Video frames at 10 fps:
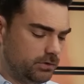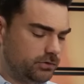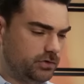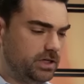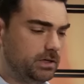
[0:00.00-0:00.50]

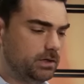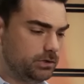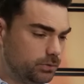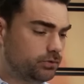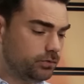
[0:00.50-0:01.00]
she
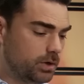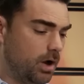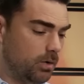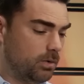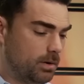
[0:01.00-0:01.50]
used to
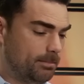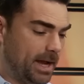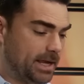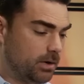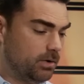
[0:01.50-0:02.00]
go
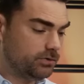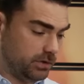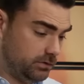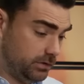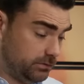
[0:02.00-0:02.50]
by,
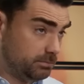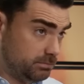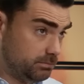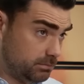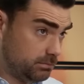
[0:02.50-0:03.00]
she, she's
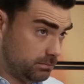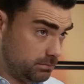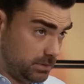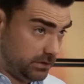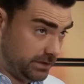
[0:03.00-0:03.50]

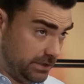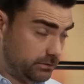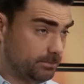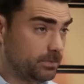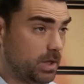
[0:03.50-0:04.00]
his
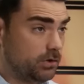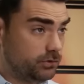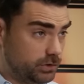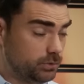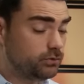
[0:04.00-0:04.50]
niece.
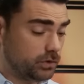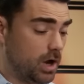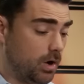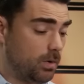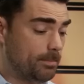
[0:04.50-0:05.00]
She used to
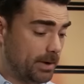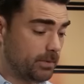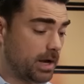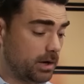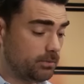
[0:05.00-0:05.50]
go by
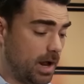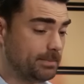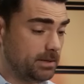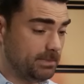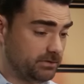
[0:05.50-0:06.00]
Ronna
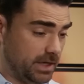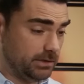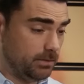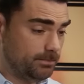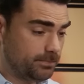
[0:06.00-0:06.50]
Romney
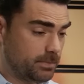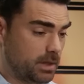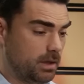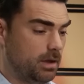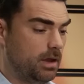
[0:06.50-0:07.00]
McDaniel.
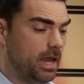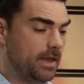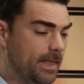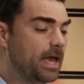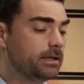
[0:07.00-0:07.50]

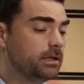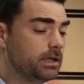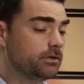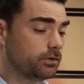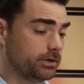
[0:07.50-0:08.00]
And then
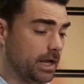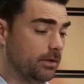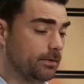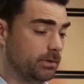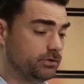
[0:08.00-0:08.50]
it turned
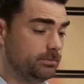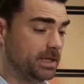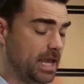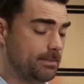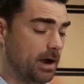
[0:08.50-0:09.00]
out that when she
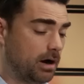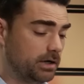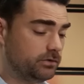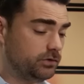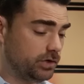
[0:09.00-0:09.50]
became
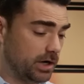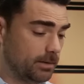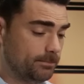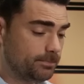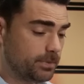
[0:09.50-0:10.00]
RNC
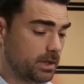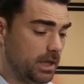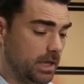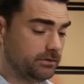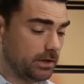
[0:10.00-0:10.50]
chair
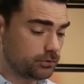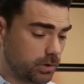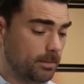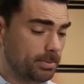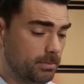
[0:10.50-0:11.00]
and Donald
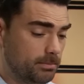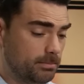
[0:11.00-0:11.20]
Trump